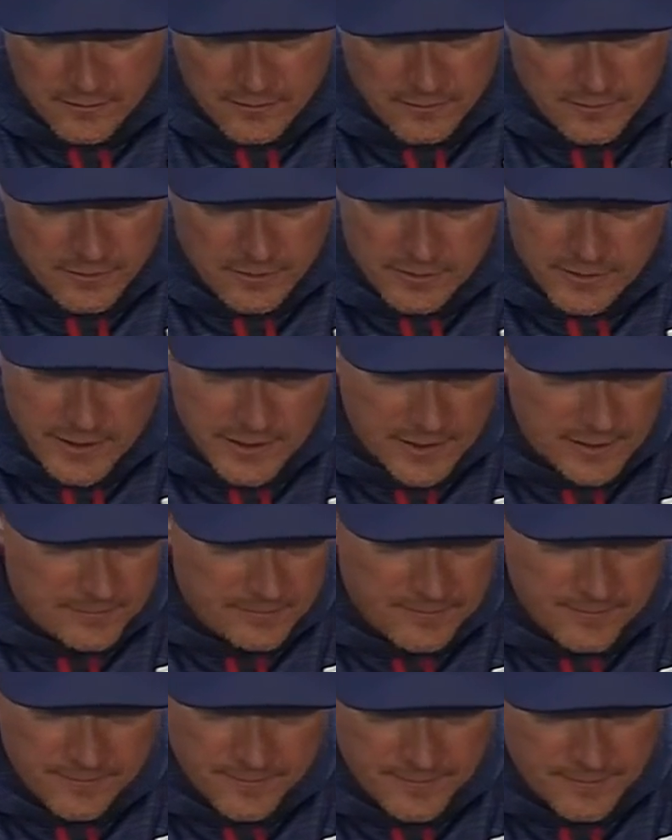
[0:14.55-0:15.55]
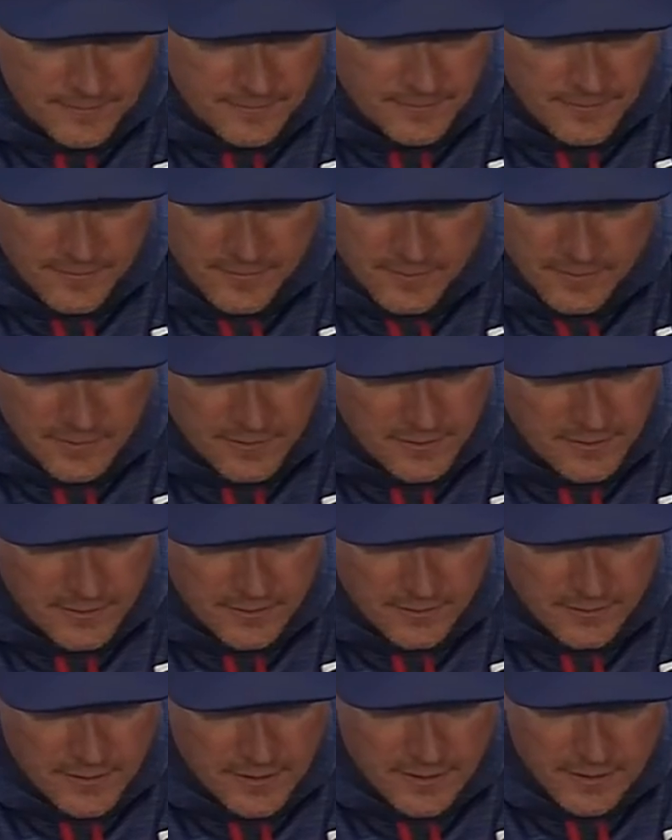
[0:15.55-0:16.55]
Look, they,
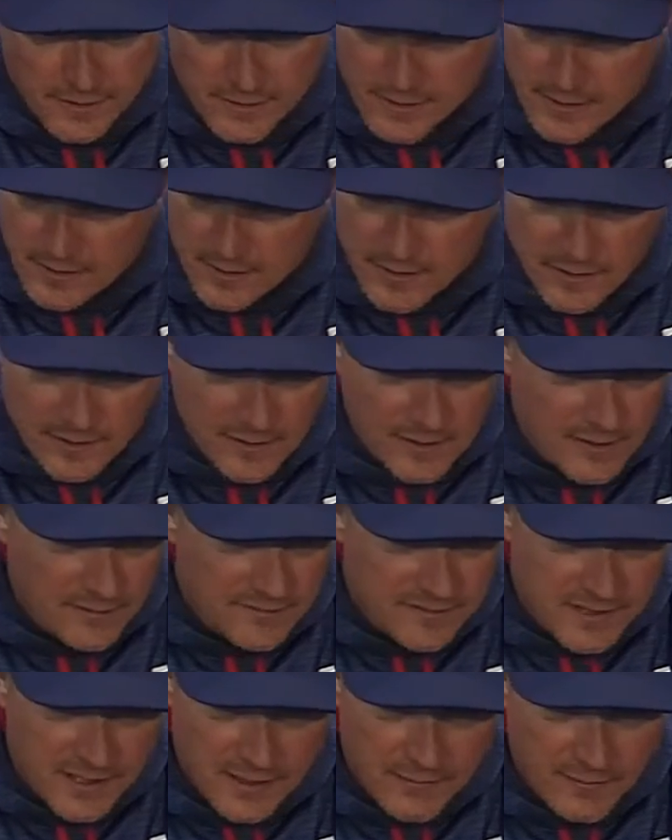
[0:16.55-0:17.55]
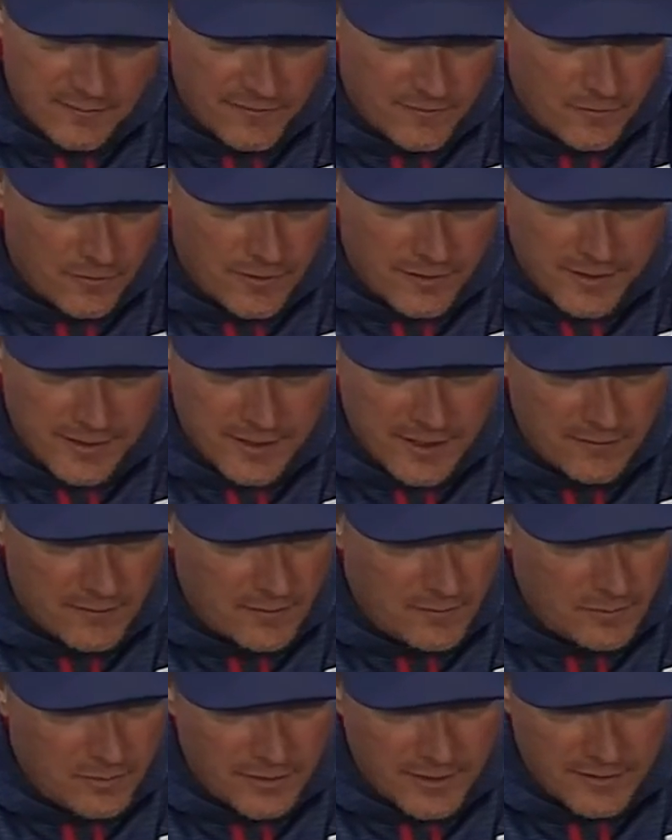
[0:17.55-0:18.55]
they, I've said it before. They
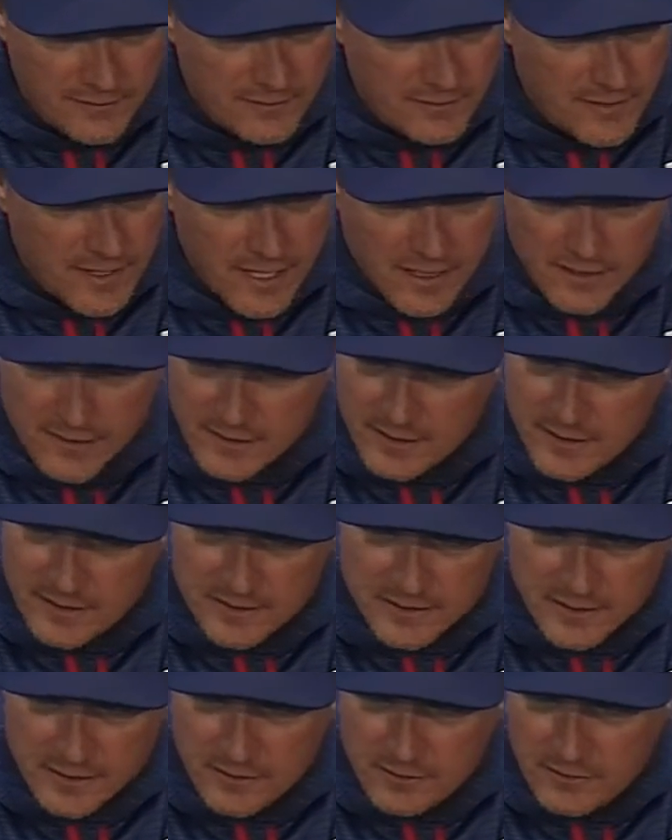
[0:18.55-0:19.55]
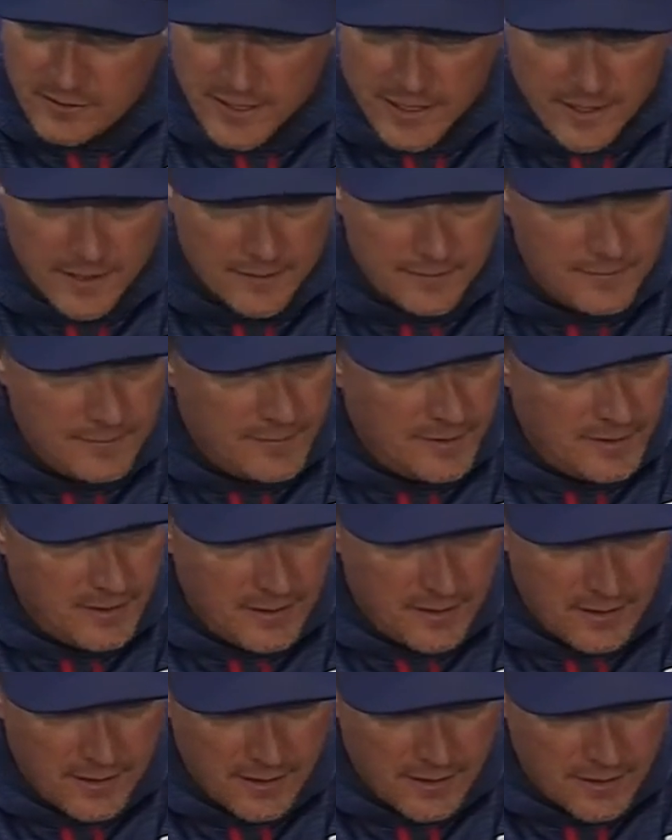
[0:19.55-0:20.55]
never believe they're out of any single game,
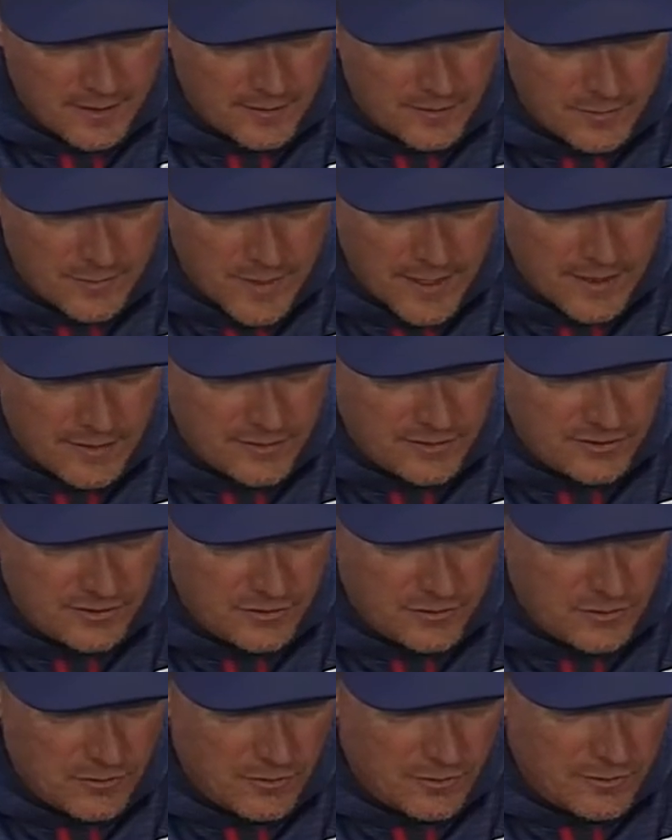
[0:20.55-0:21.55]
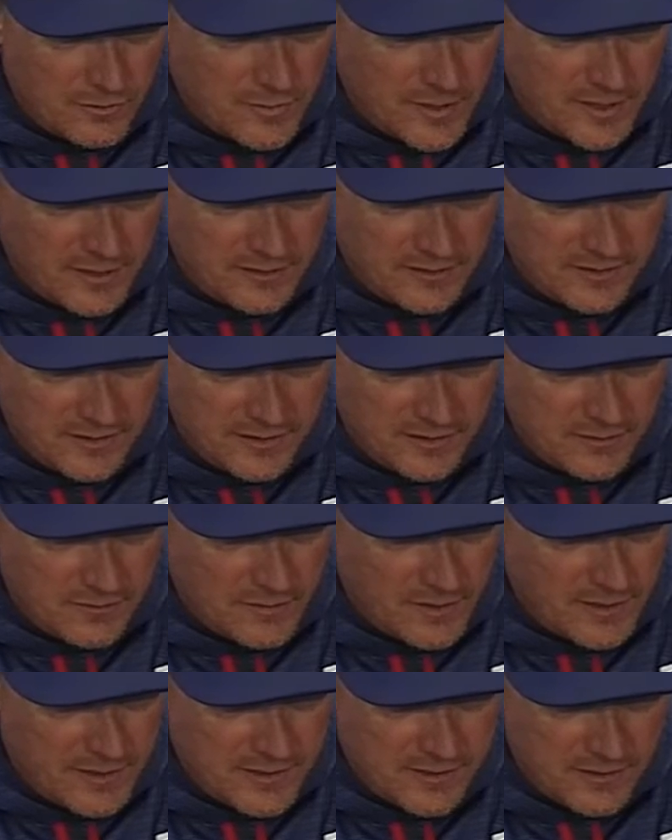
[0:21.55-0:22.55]
no matter the score, no matter the
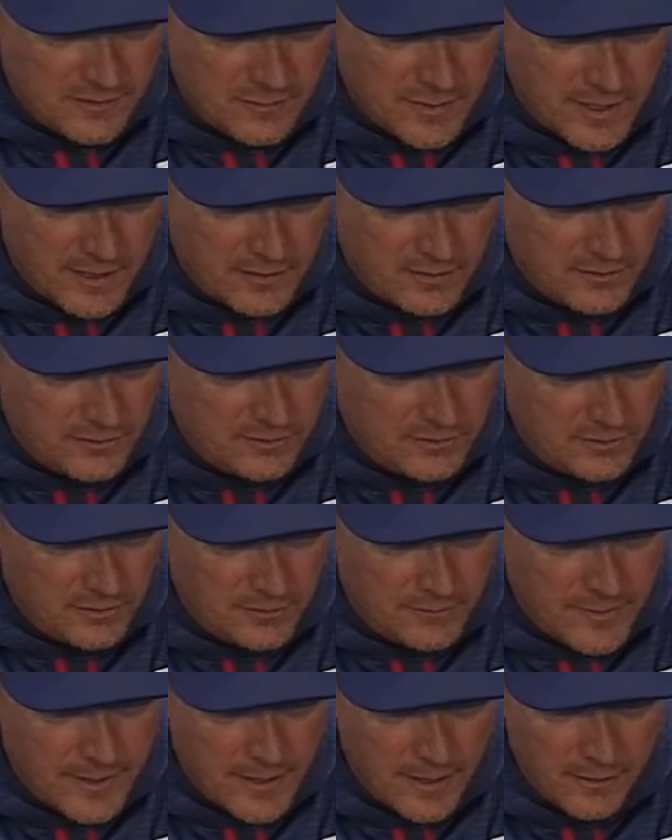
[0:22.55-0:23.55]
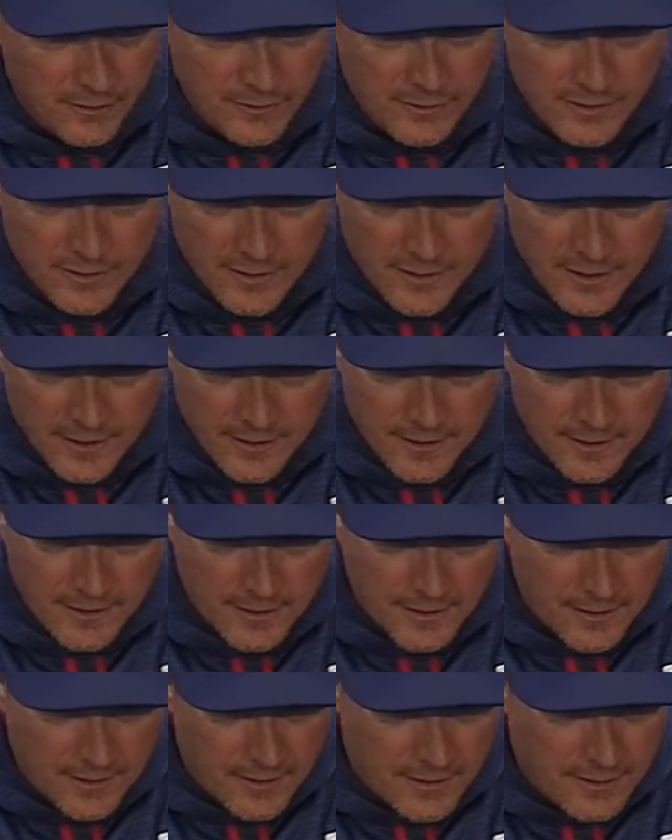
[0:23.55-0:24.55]
situation, no matter who's on the mound
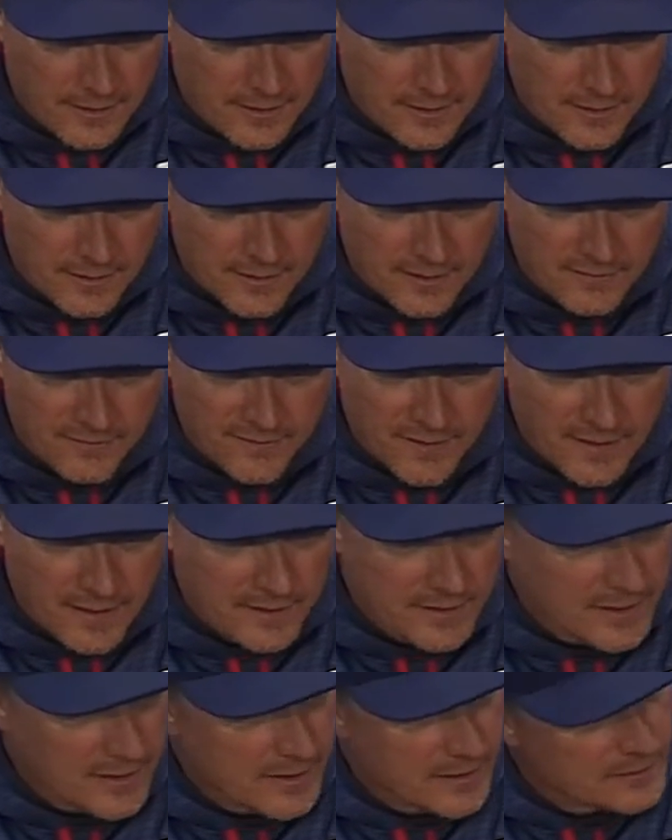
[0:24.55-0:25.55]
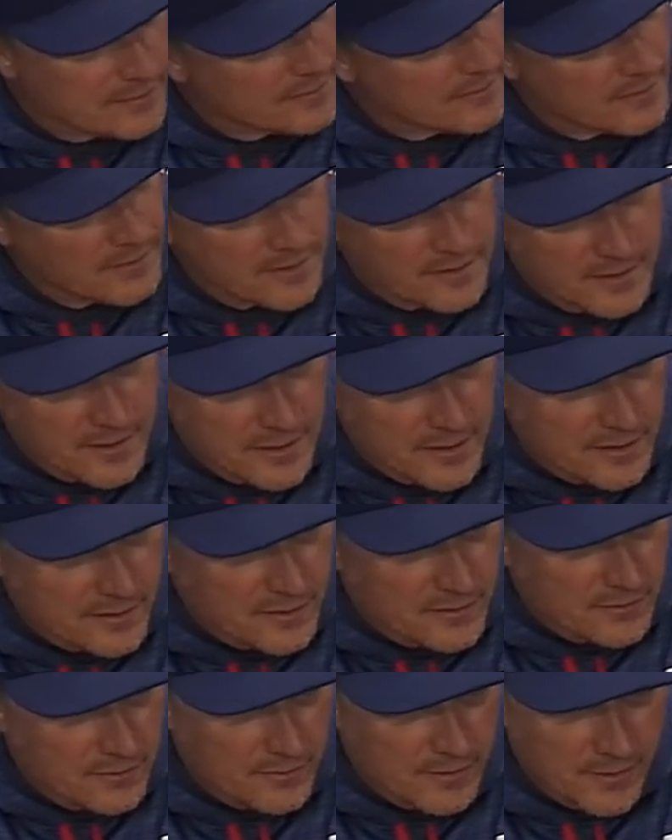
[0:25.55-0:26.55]
they find they can continue
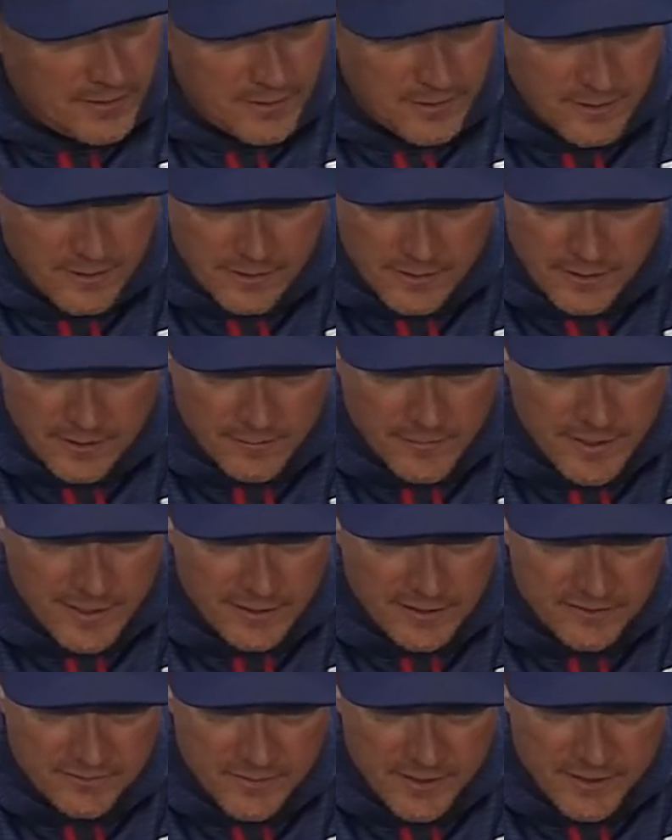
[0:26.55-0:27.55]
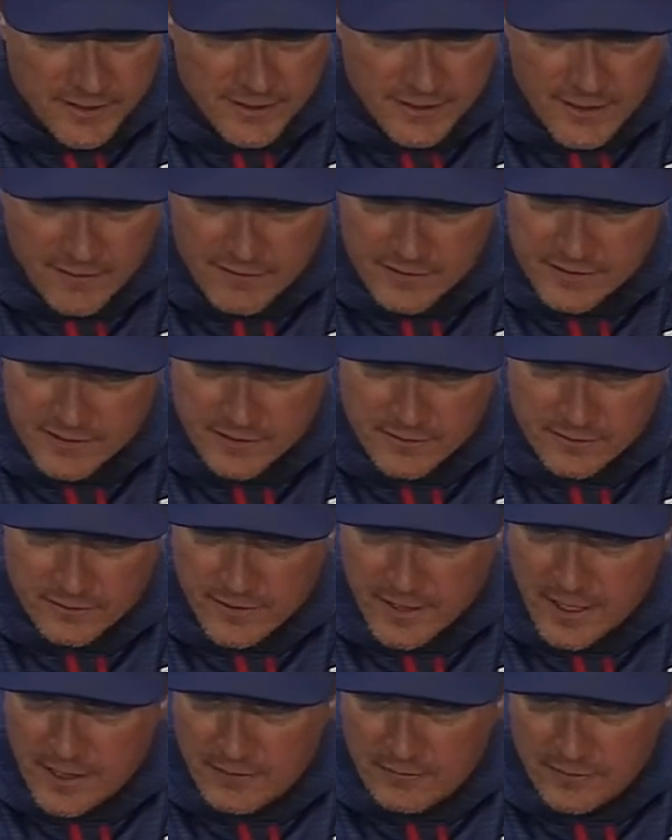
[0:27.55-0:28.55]
to amaze me every single
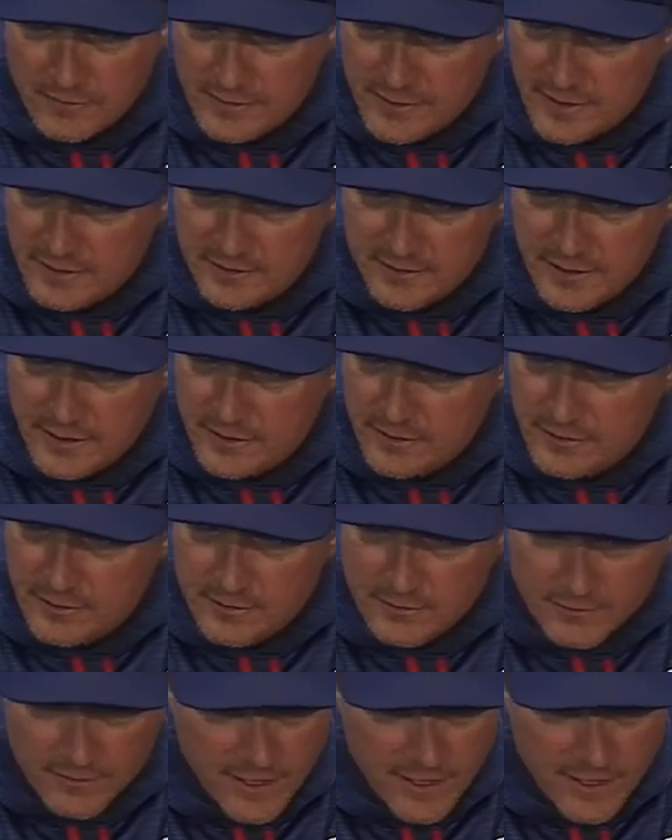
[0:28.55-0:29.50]
night with things they do,